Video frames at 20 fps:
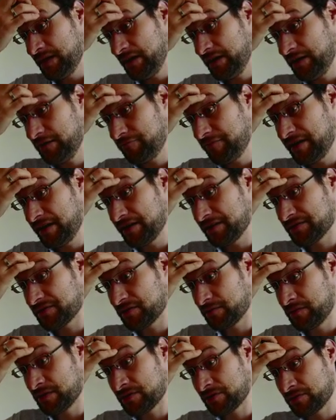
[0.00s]
Anyway, yeah,
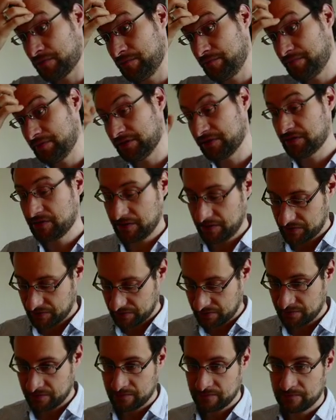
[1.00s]
so much to build, test,
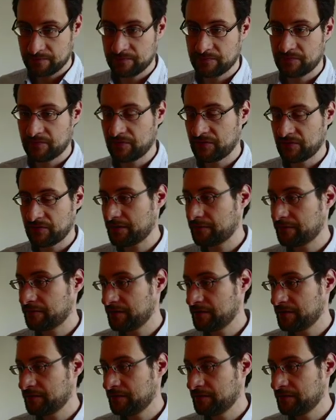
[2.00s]
and stuff.